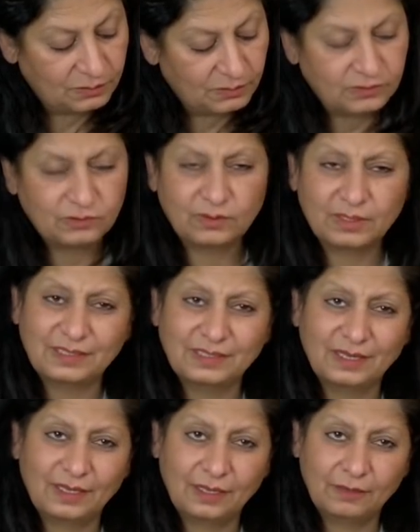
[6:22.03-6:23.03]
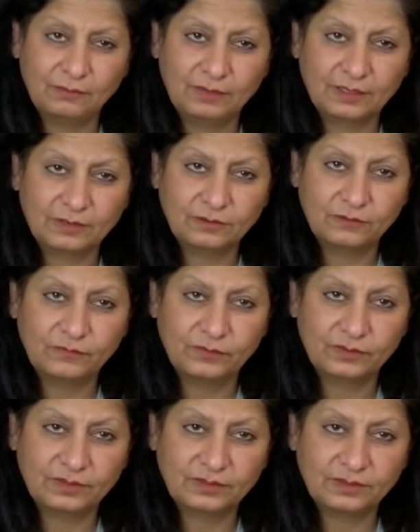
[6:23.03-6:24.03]
but you are in hell like you know,
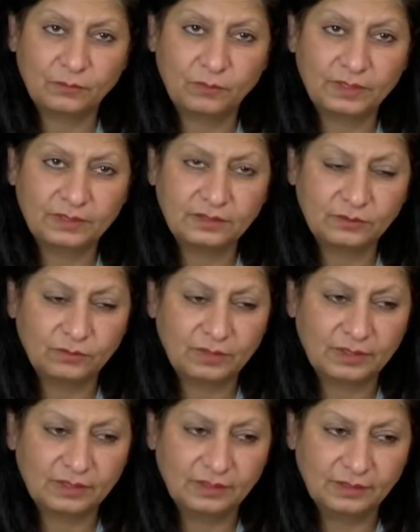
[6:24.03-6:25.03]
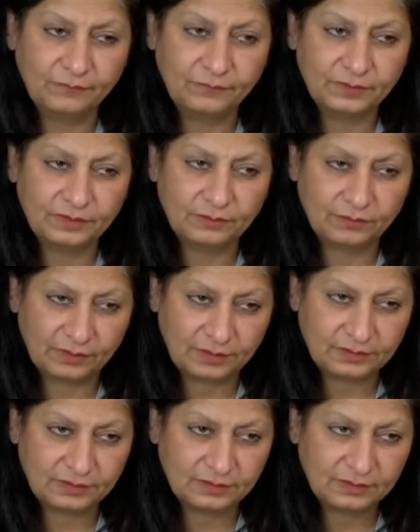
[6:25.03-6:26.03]
for the one you are in love with
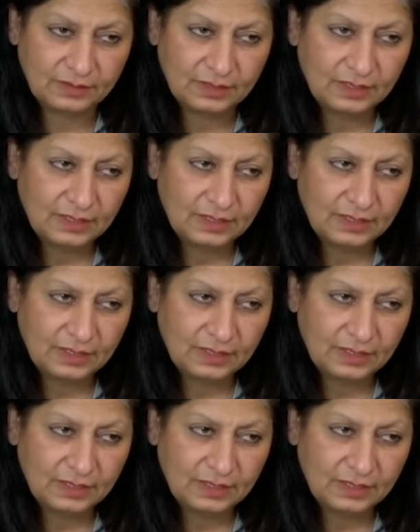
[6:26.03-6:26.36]
already,